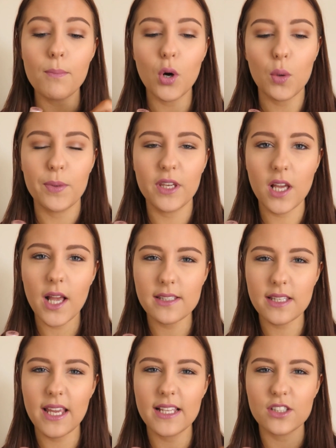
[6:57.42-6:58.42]
but
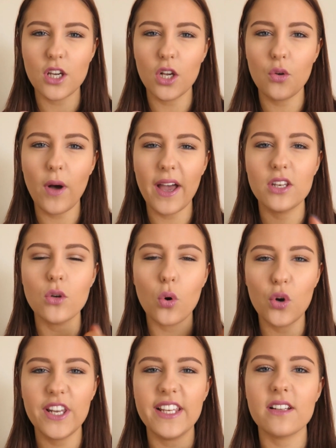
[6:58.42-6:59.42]
because it's got quite an
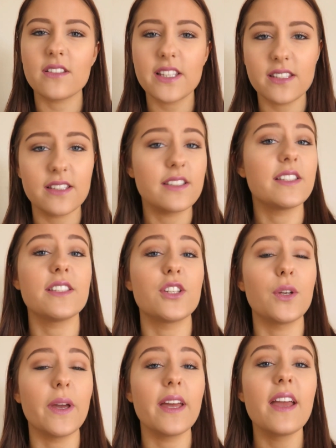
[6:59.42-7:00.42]
oily consistency
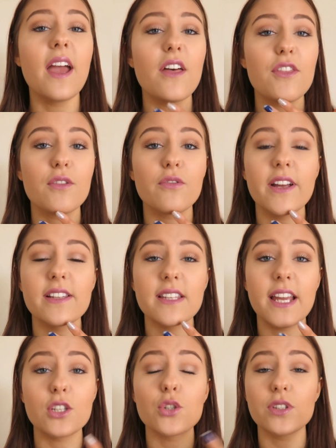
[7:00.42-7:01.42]
to it,
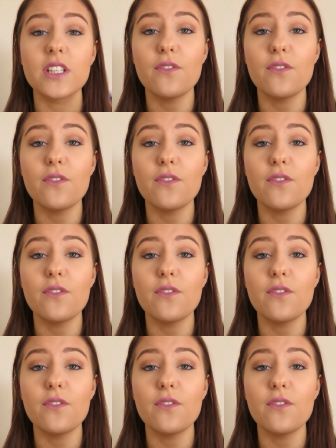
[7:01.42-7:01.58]
it does